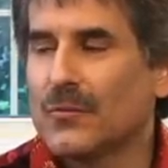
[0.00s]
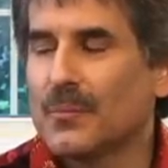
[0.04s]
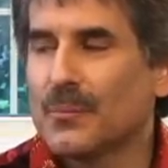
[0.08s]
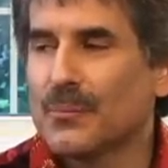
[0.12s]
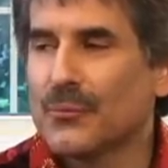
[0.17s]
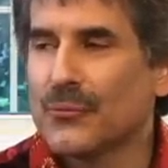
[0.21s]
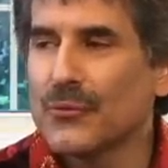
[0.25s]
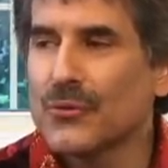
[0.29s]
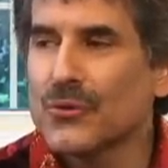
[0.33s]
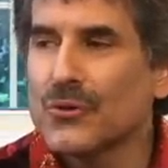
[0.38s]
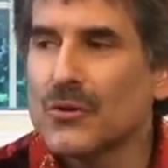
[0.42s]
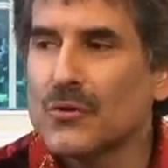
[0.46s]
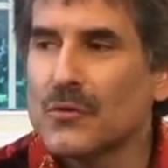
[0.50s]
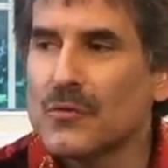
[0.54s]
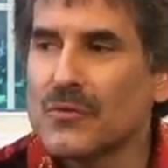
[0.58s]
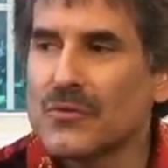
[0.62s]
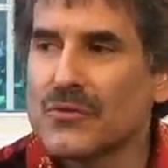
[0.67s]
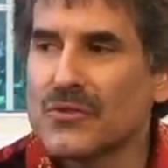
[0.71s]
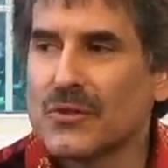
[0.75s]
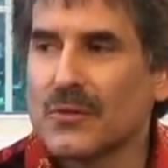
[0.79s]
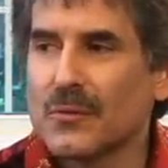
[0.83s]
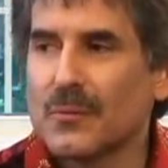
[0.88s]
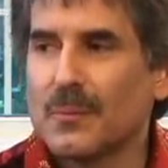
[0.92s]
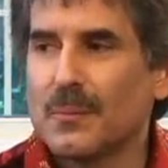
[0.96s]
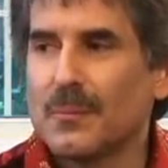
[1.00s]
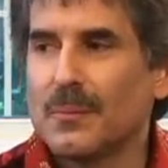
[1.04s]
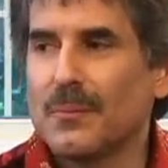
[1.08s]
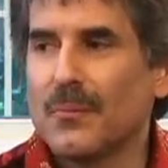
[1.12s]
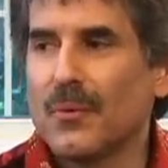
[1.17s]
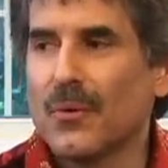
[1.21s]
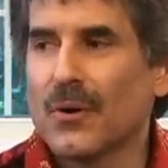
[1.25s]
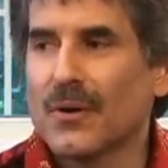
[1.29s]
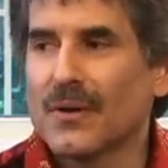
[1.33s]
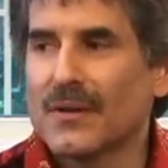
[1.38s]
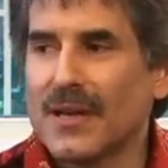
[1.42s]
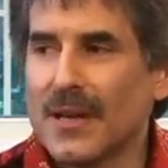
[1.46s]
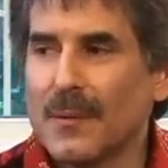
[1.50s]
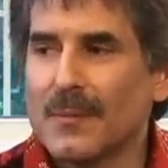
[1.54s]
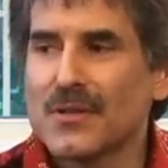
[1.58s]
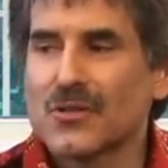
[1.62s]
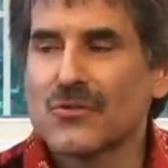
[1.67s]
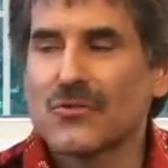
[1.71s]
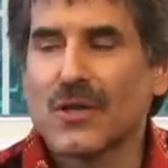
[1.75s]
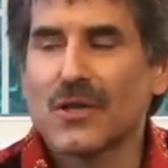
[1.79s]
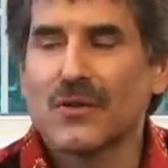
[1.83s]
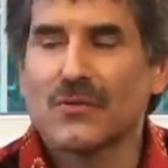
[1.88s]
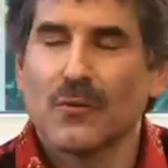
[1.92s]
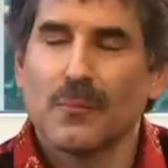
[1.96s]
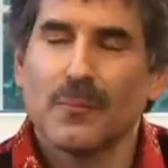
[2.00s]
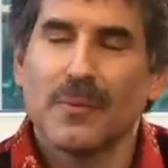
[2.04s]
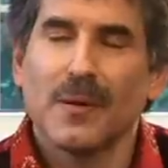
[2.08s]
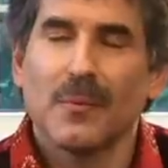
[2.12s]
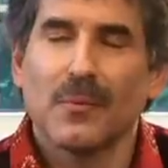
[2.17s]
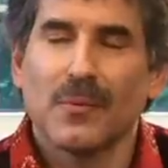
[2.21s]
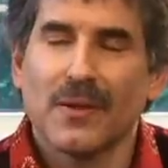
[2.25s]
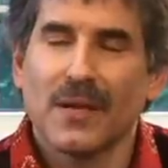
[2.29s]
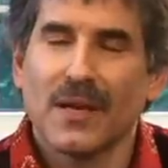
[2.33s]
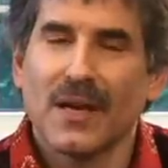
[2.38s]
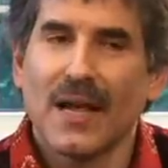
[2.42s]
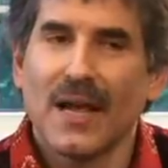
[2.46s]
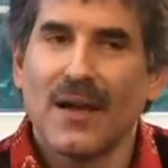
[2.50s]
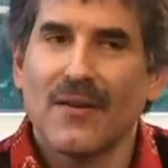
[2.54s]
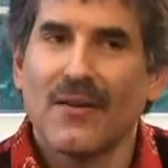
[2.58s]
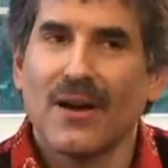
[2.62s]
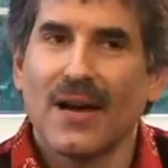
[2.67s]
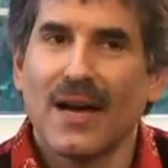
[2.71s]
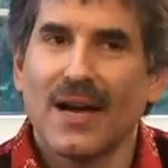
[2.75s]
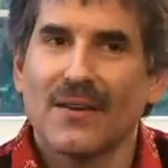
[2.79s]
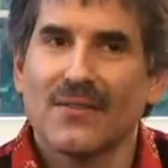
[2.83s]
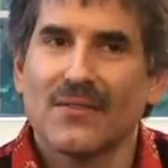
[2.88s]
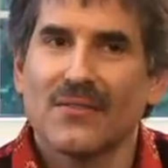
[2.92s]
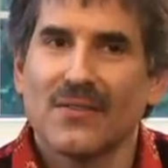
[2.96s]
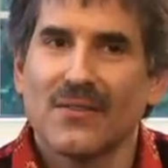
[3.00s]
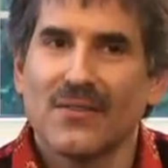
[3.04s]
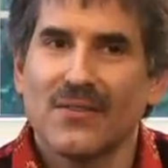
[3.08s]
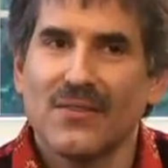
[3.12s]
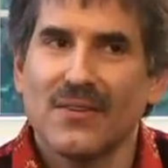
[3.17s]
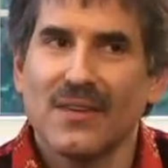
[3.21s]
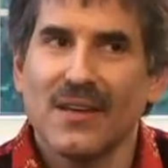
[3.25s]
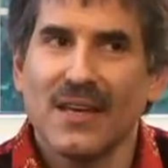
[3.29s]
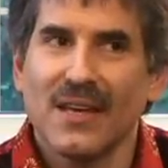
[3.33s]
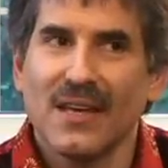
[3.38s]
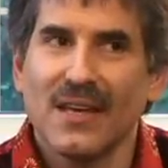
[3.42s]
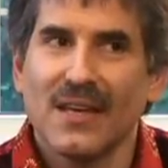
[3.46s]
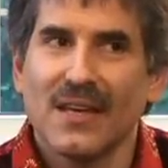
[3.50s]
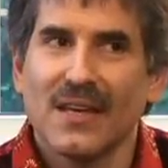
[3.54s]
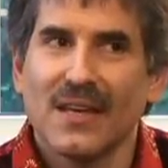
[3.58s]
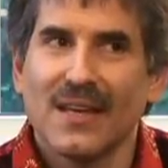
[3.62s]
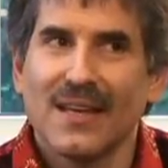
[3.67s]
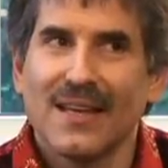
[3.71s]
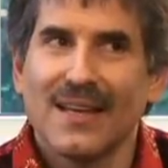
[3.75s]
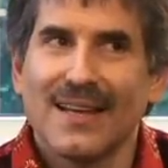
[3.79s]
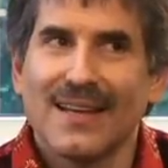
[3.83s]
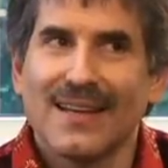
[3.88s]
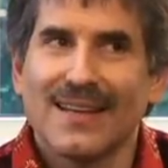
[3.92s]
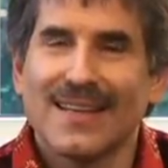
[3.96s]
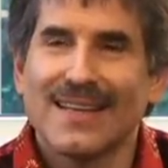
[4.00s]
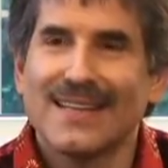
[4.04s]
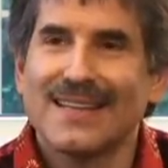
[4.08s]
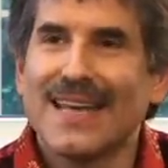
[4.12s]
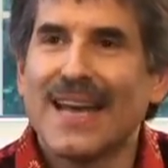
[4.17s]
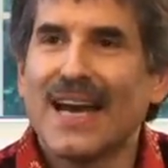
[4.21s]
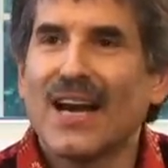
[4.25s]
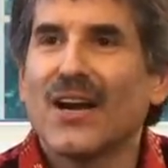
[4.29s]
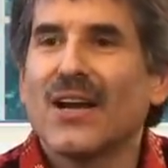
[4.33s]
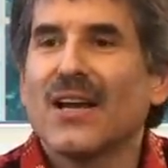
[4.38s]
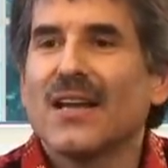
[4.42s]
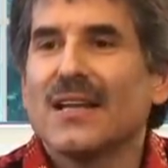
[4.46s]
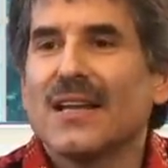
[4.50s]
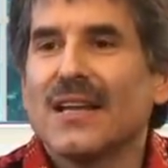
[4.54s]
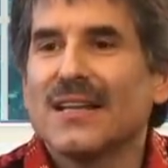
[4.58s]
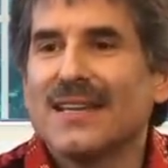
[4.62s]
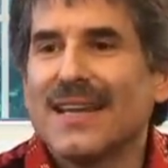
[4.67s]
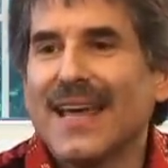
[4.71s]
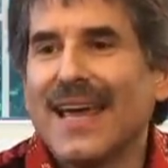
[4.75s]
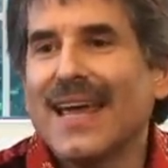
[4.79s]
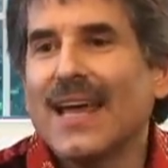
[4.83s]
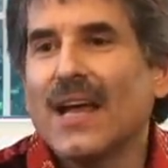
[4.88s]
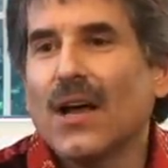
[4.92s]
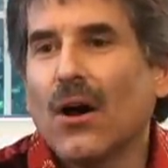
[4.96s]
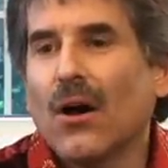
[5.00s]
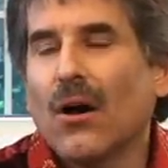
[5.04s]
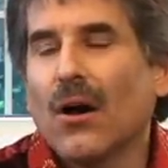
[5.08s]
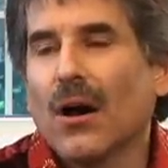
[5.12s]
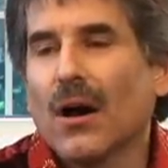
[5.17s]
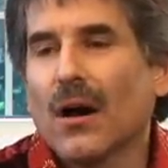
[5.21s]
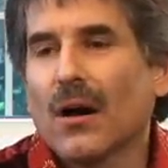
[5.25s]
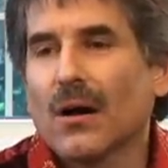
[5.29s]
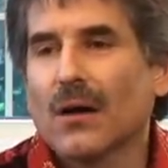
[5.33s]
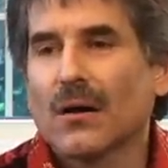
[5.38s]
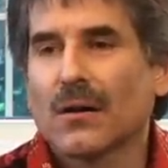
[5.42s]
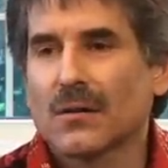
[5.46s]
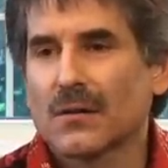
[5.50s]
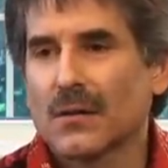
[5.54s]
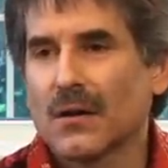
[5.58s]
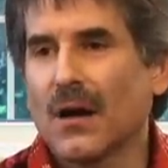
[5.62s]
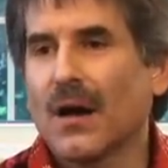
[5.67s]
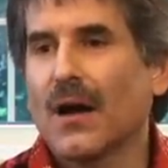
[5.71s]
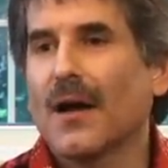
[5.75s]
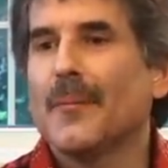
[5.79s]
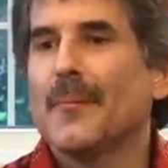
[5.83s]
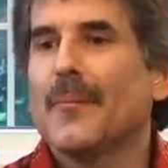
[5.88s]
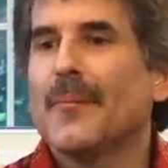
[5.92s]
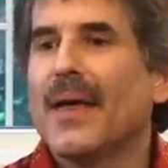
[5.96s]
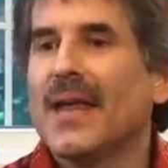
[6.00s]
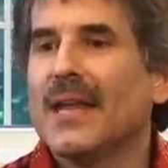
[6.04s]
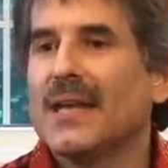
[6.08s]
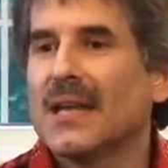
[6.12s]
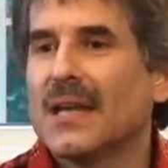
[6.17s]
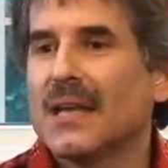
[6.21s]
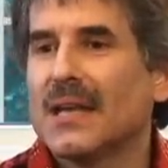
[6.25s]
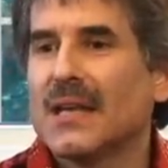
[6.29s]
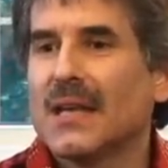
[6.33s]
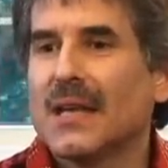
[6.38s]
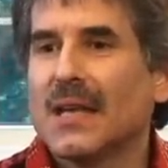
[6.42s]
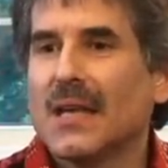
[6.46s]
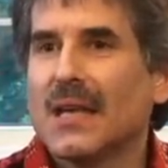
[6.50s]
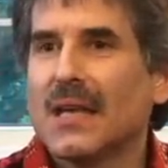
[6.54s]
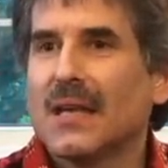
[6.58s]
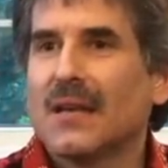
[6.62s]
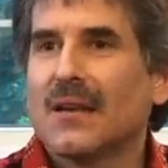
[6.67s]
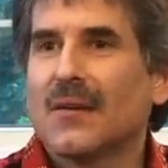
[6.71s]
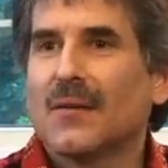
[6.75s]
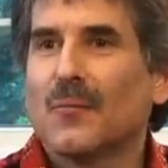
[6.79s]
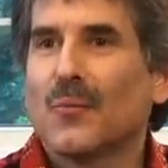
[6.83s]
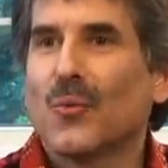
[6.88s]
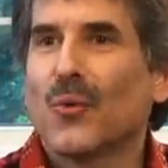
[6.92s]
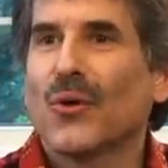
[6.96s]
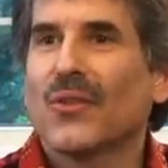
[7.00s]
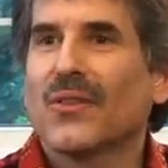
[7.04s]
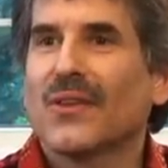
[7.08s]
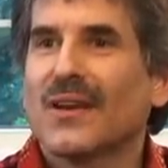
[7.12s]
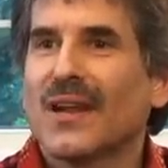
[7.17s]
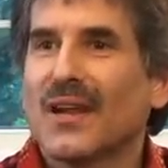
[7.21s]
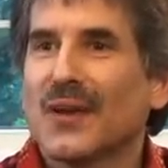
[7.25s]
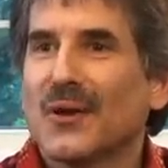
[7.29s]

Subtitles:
proves to, or demonstrates for people that have eyes to see, that they are on bended knee more than